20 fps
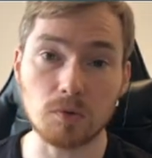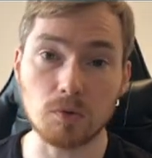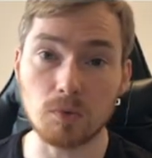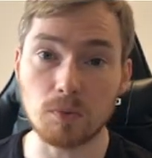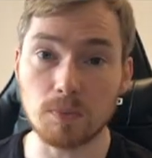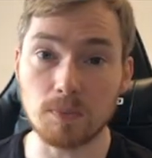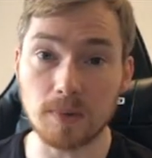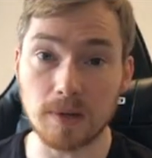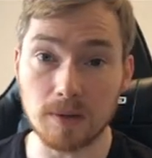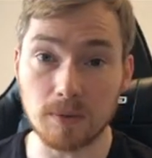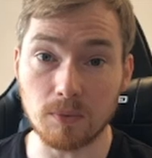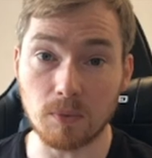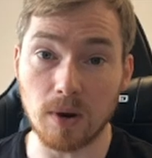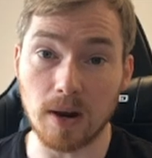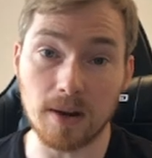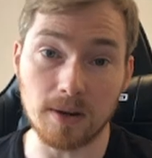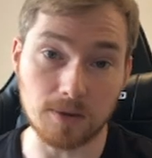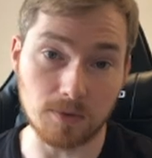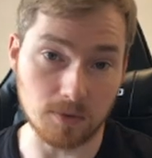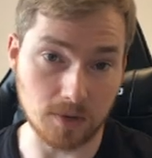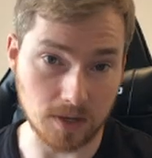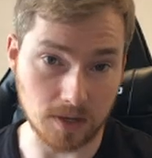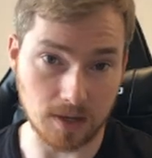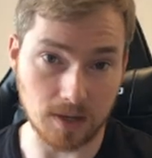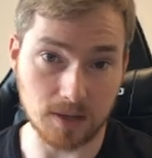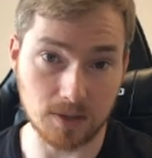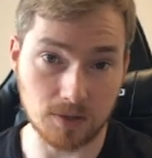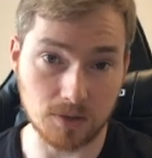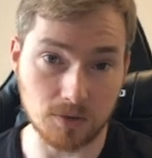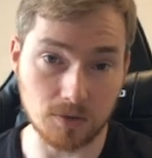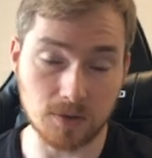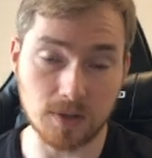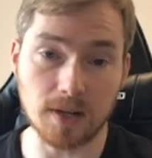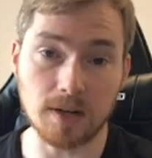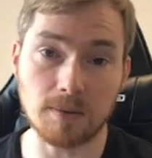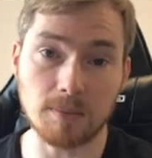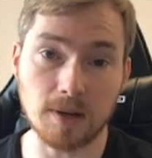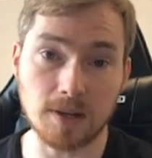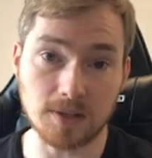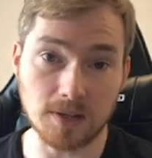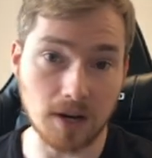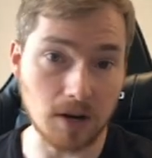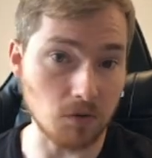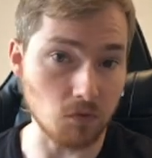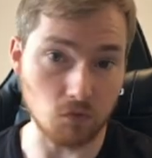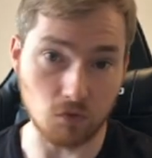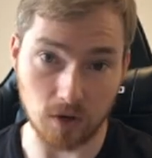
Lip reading: This will be where you connect to your database